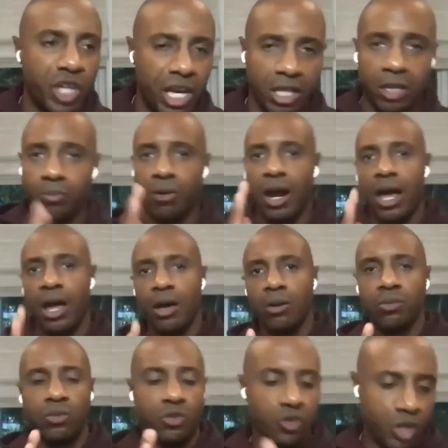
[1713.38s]
Jaylen
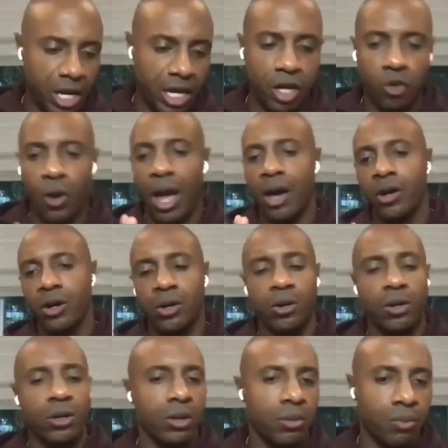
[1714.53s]
Brown, Jae
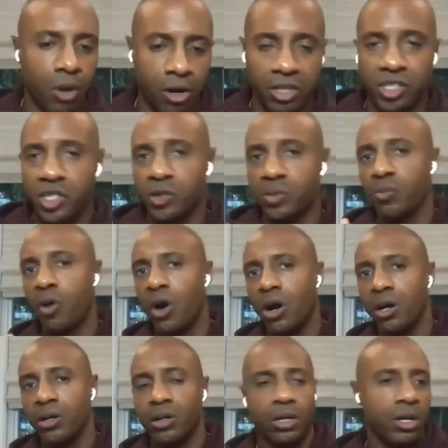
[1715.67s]
Crowder, Marcus
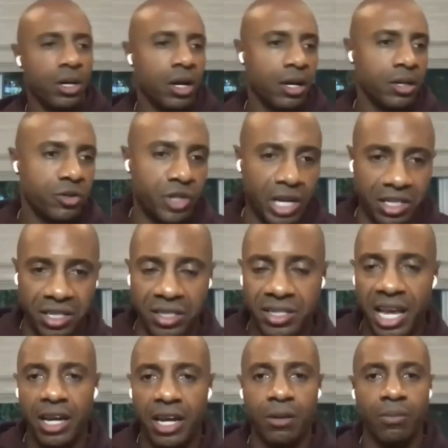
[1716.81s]
Smart, Jayson
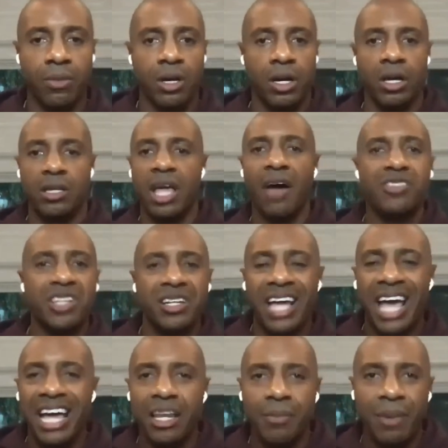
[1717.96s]
Tatum, now all of a sudden
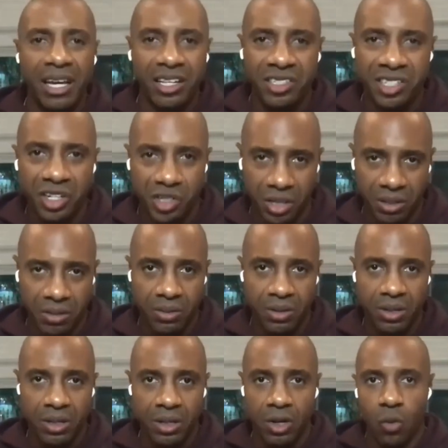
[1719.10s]
they had to make a decision.
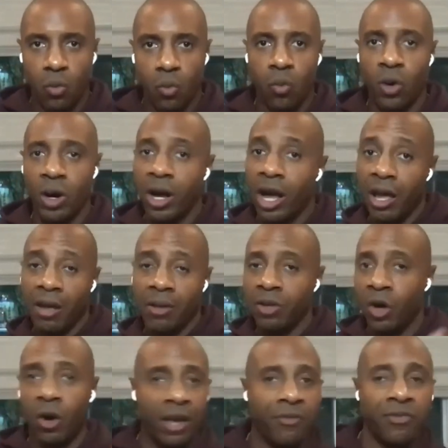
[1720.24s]
What you
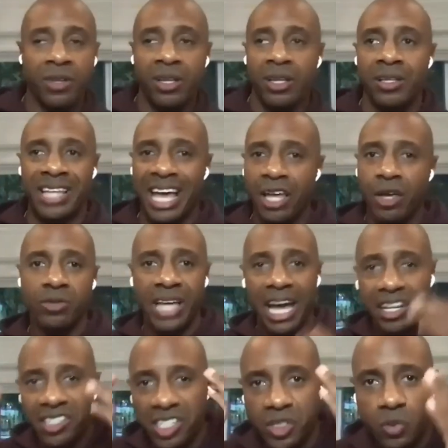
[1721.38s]
know, if Daniel
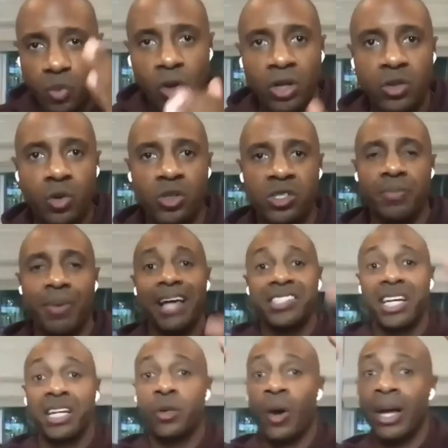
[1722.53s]
Theis is rolling towards the
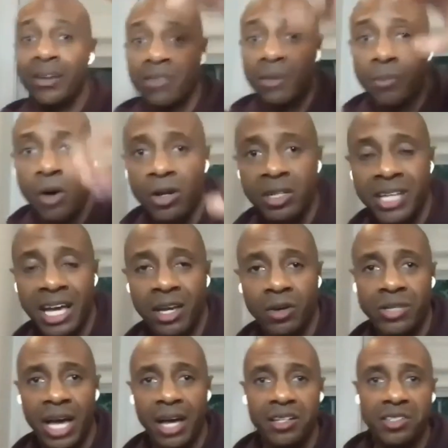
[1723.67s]
basket, do I give the ball to Daniel
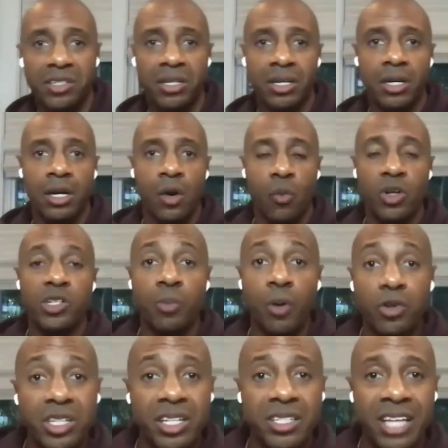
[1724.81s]
Theis? Which
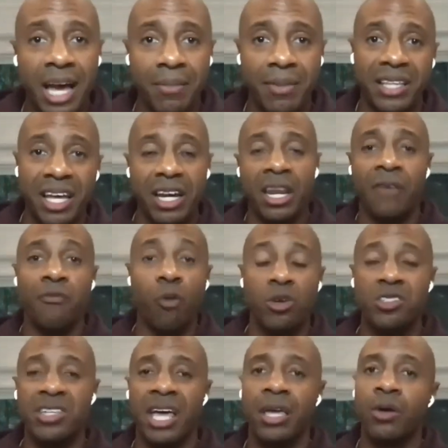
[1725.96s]
most of the time they did, and they
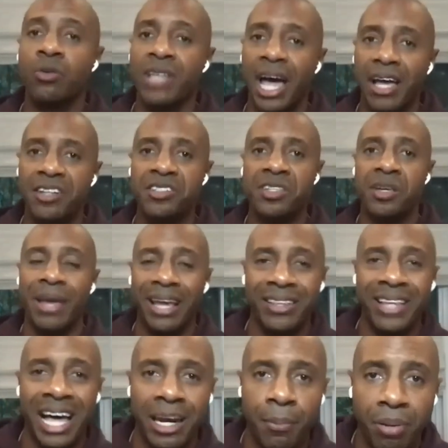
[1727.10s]
forced Daniel Theis to make a
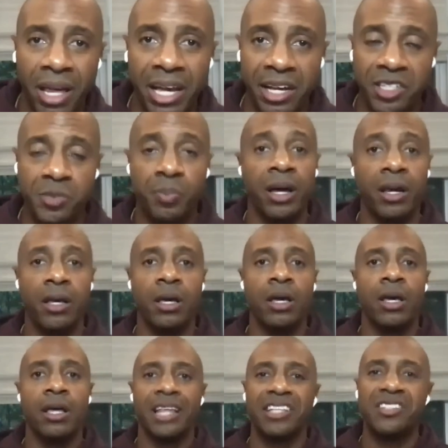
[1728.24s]
lot of plays. But
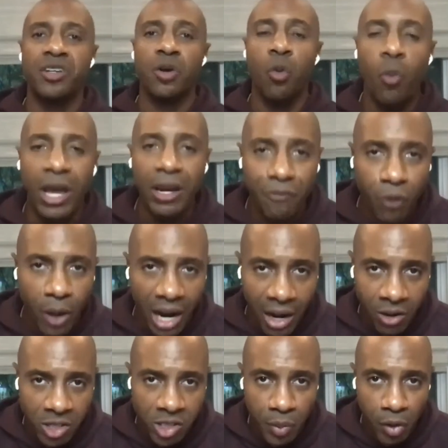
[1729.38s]
that's a win for
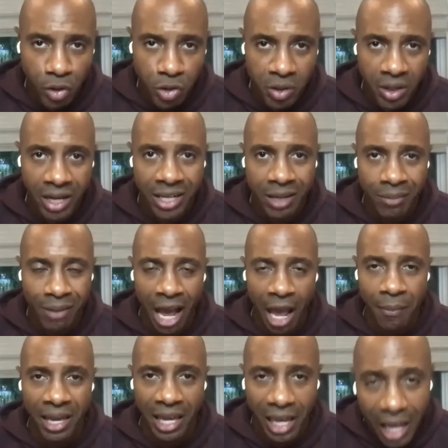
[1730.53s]
Eric Spoelstra and the
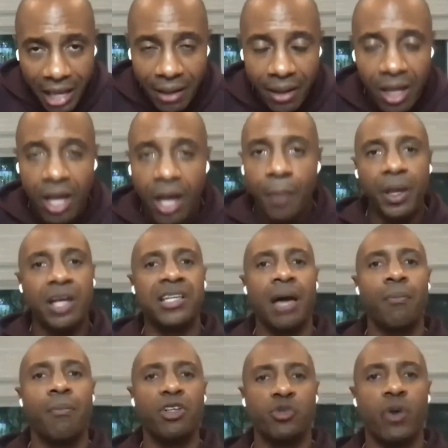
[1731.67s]
Miami Heat because
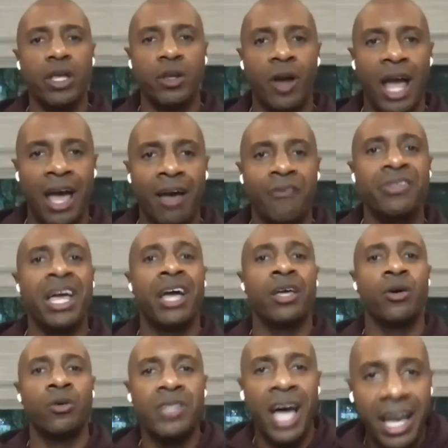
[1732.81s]
I'd much rather have
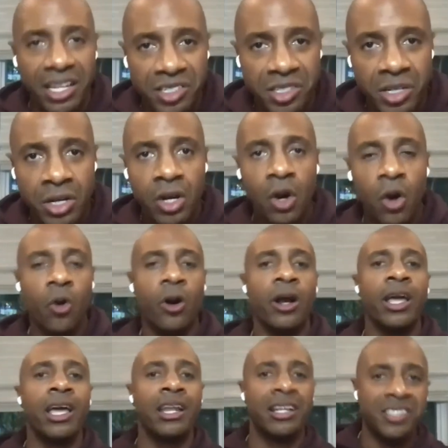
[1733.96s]
Daniel Theis
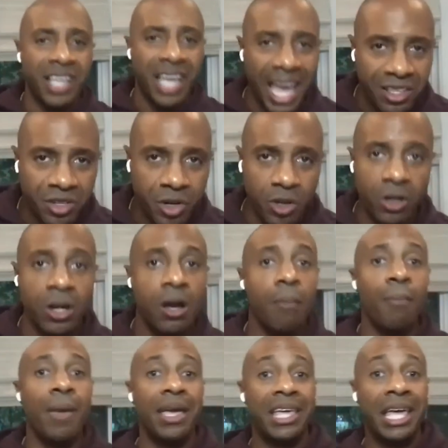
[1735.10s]
or Enes Kanter
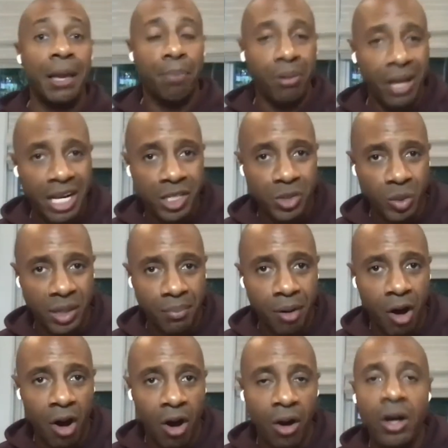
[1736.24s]
making plays with the
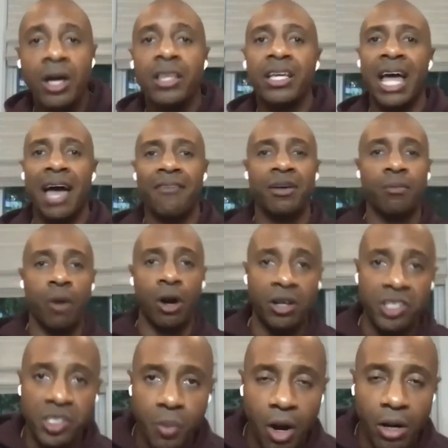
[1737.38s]
ball than having
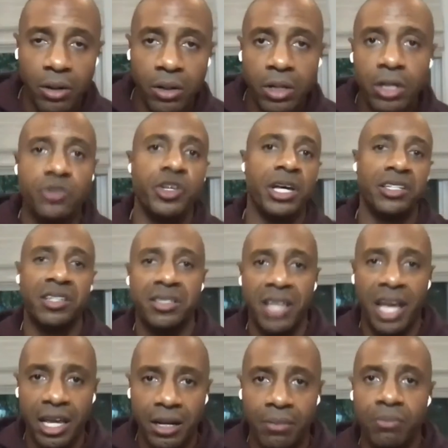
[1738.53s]
Marcus Smart, Jayson
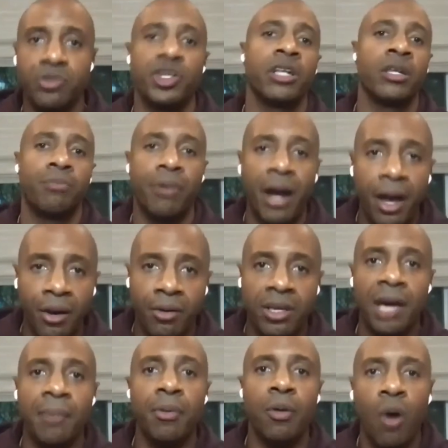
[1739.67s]
Tatum, Jaylen Brown,
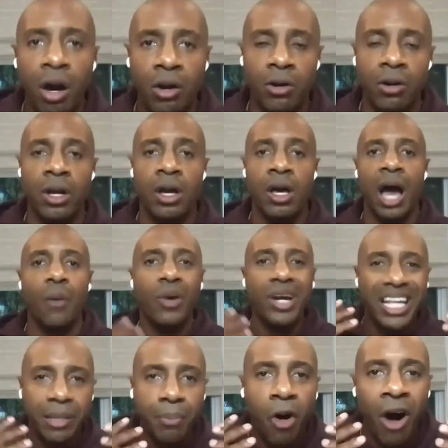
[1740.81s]
Kemba Walker. I want to
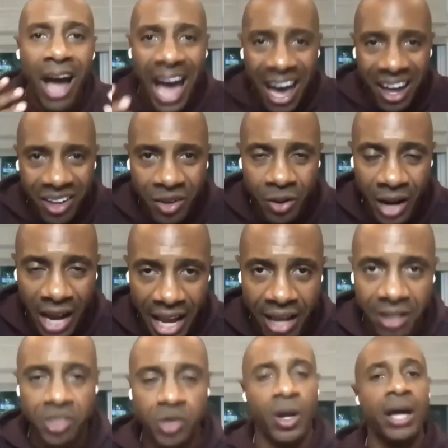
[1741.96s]
get the ball out of their
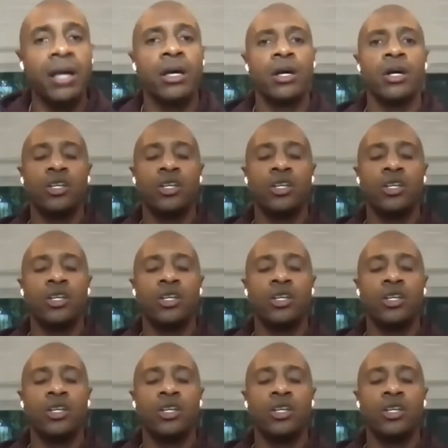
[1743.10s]
hands, right?